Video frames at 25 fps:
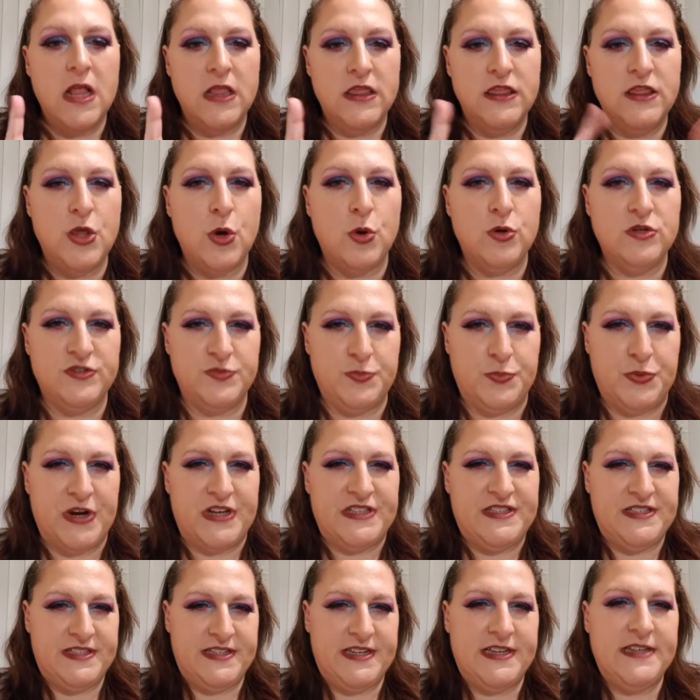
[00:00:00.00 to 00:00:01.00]
those
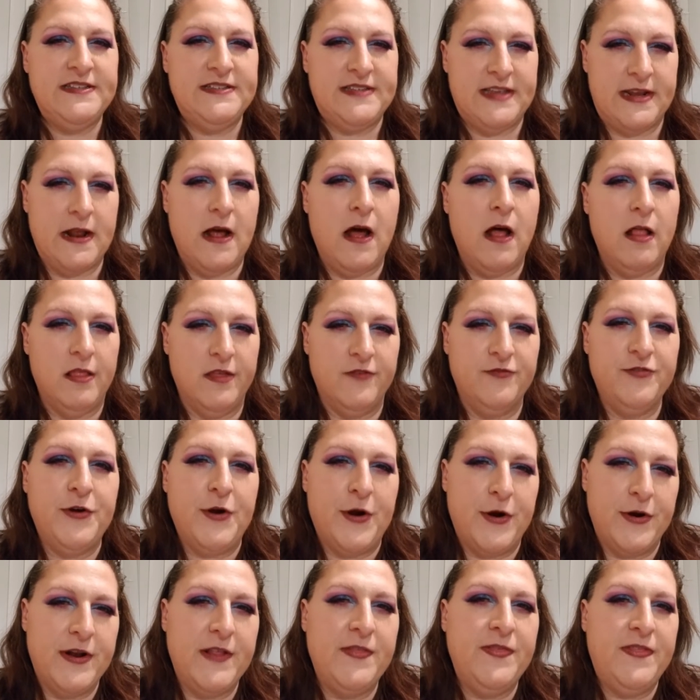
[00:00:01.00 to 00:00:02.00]
breadsticks at Olive
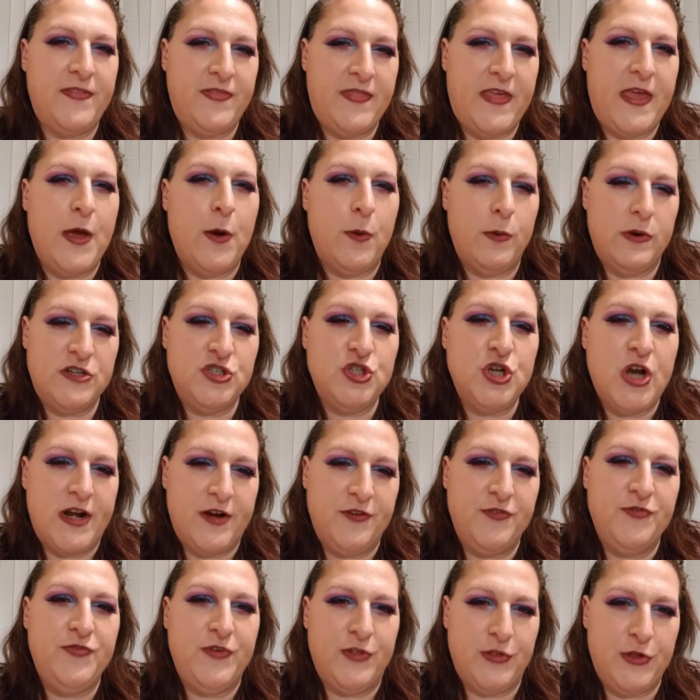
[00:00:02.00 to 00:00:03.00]
Garden that they always try to
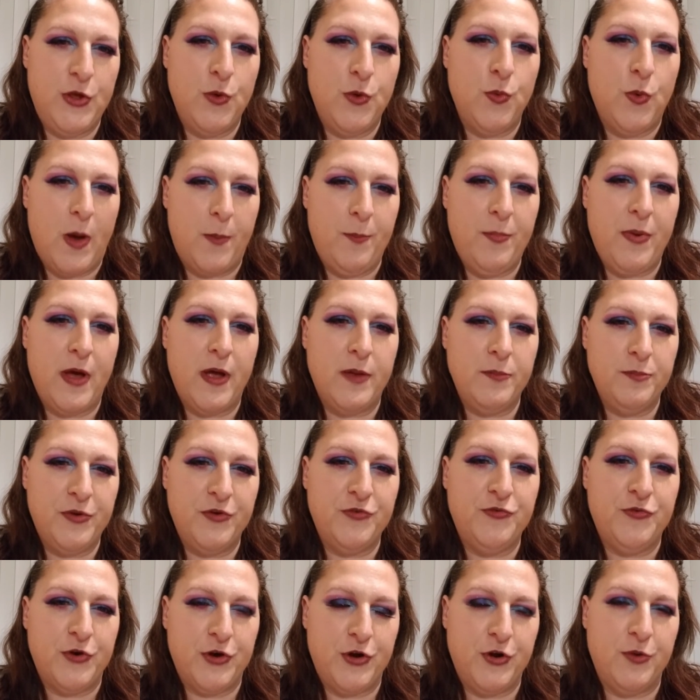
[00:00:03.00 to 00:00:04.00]
fill you up on
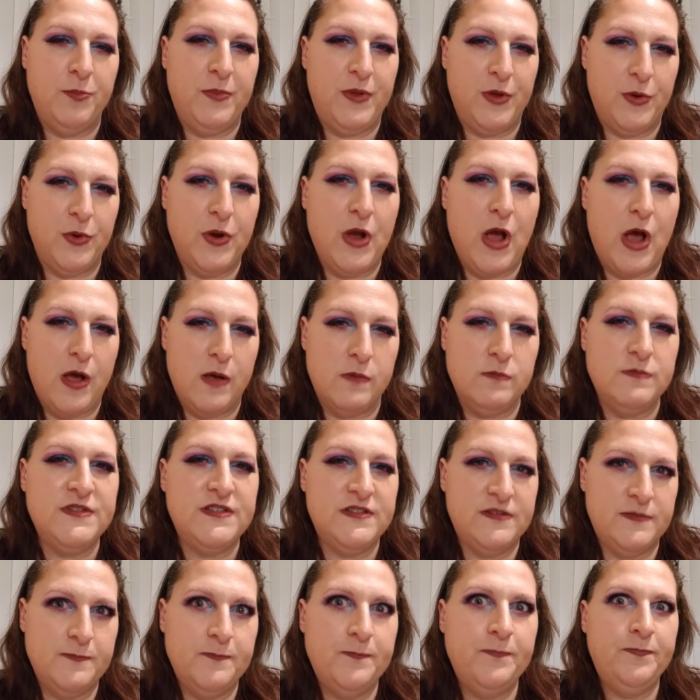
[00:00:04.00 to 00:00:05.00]
before your meal
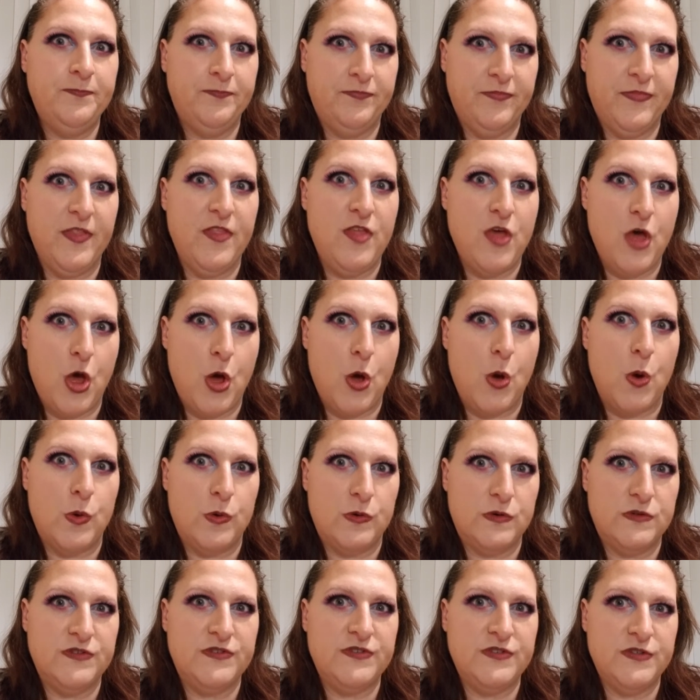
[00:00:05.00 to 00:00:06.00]
comes.
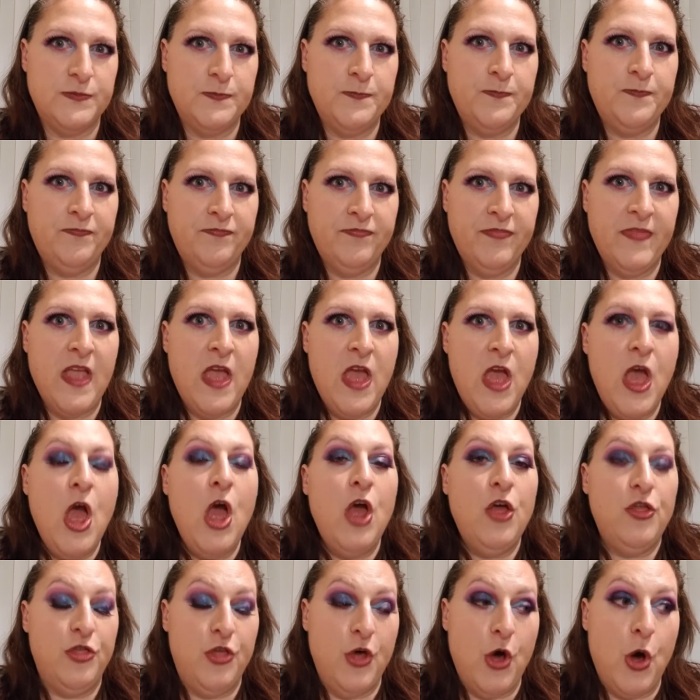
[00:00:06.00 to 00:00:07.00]
Those
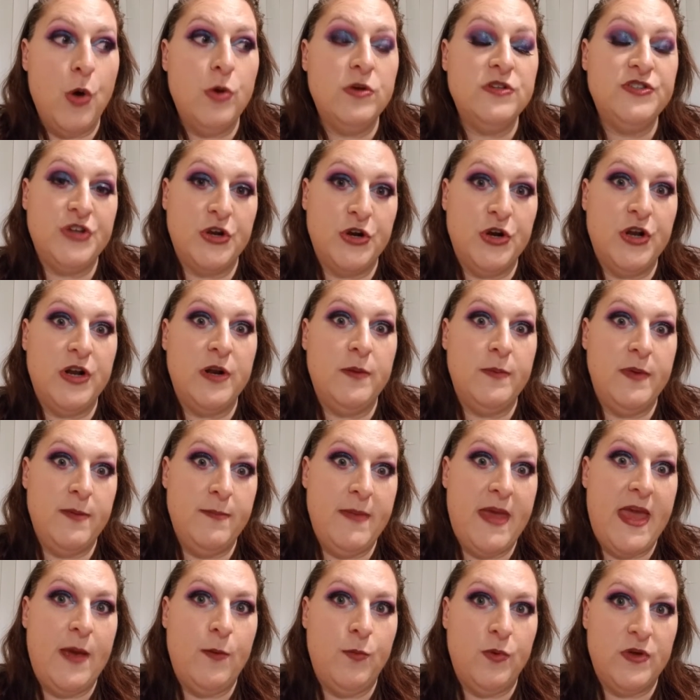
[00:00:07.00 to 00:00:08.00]
are going to be
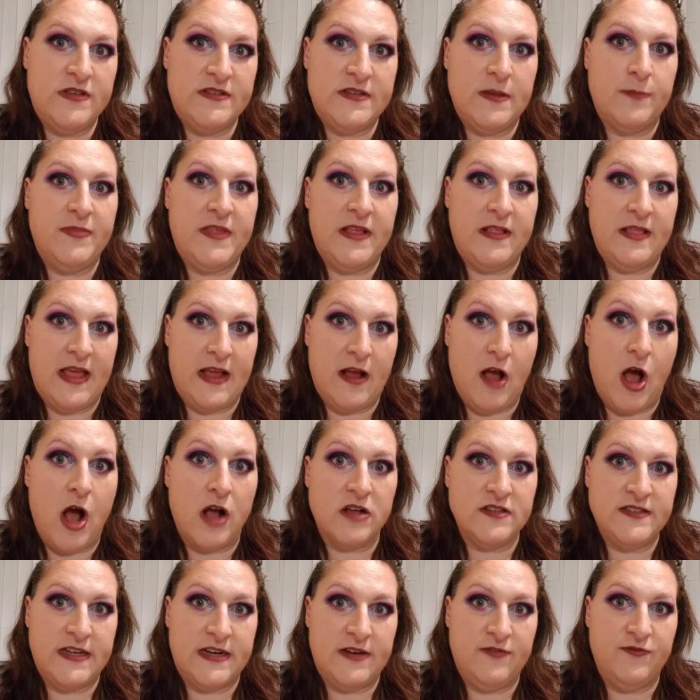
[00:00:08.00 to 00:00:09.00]
made with something like
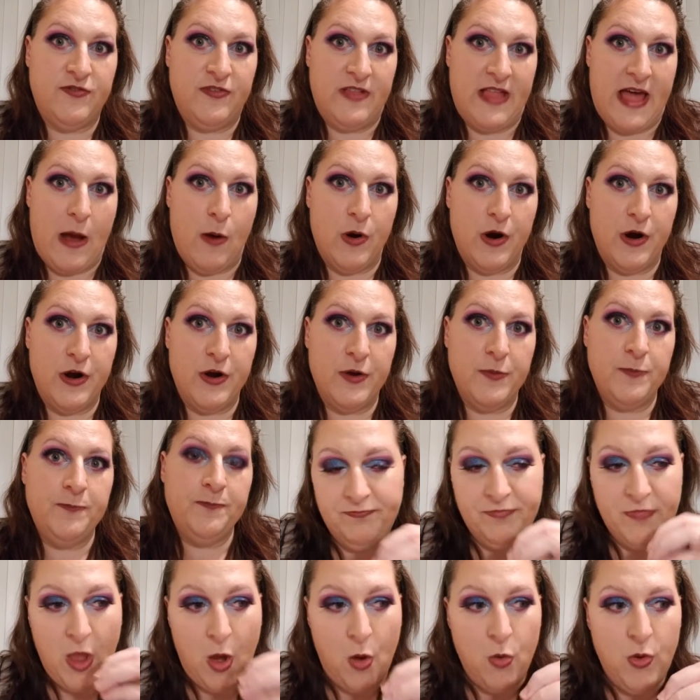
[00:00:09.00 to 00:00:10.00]
oxidant flour.
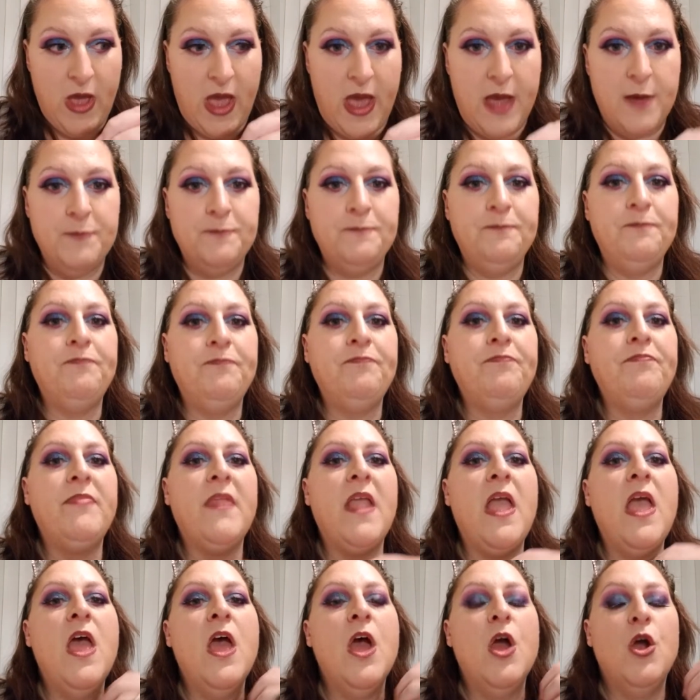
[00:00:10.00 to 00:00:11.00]
Okay.
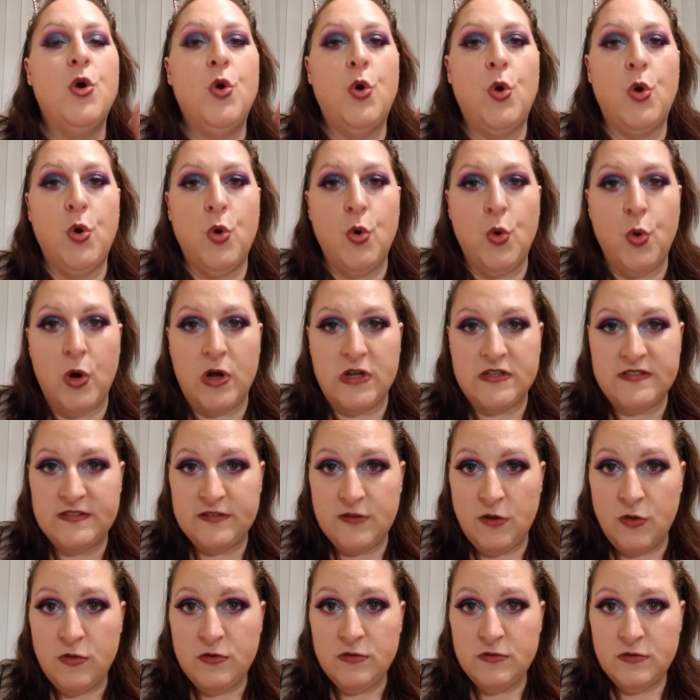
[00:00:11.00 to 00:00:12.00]

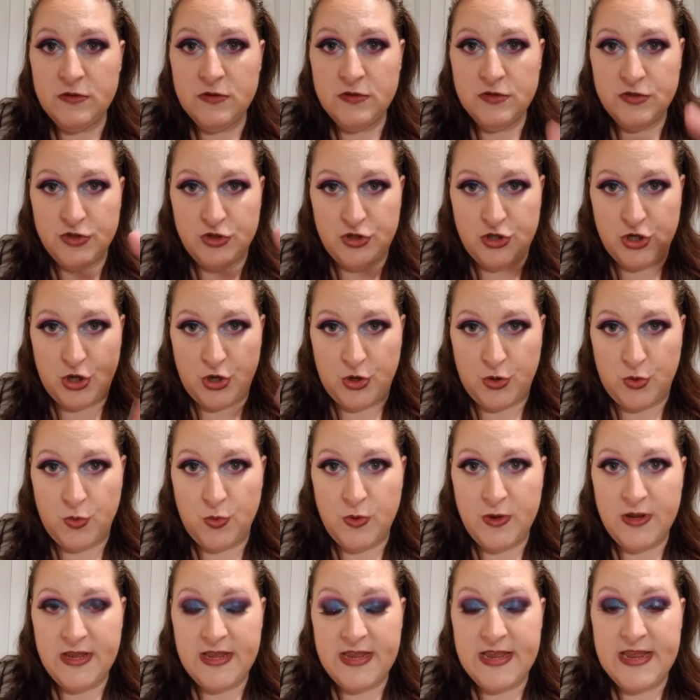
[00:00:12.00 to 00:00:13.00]
Croissant dough
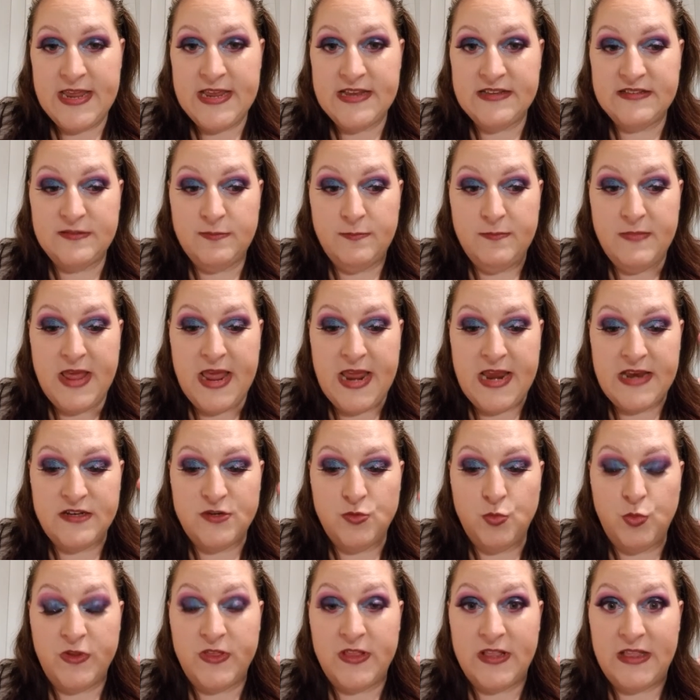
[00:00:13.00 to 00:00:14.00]
is
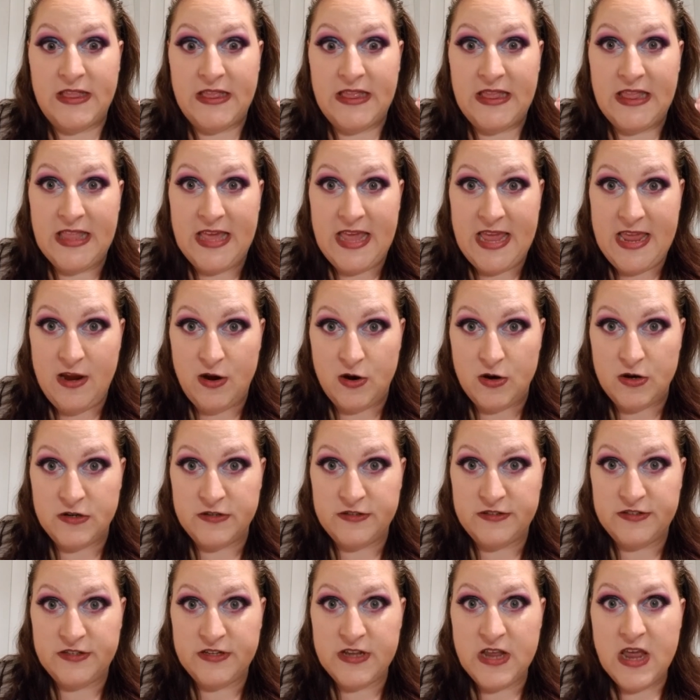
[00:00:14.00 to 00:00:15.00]
made with
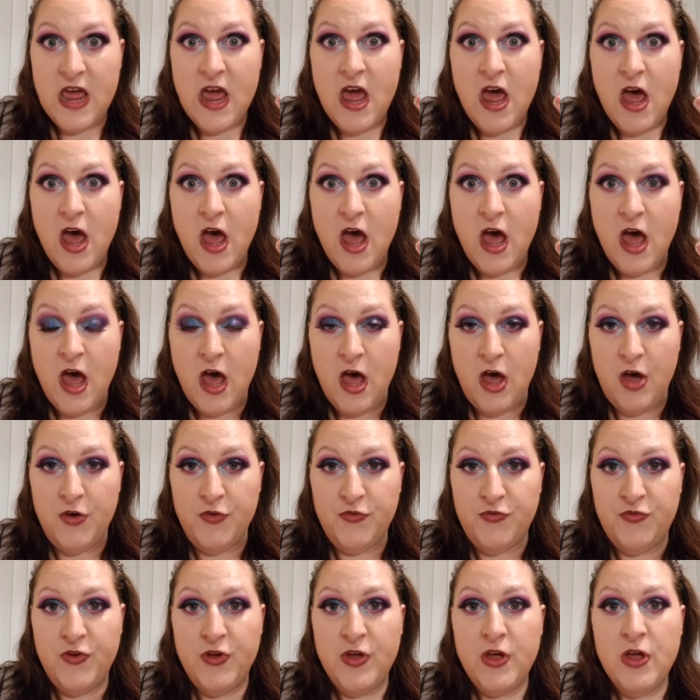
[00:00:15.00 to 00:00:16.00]
layers of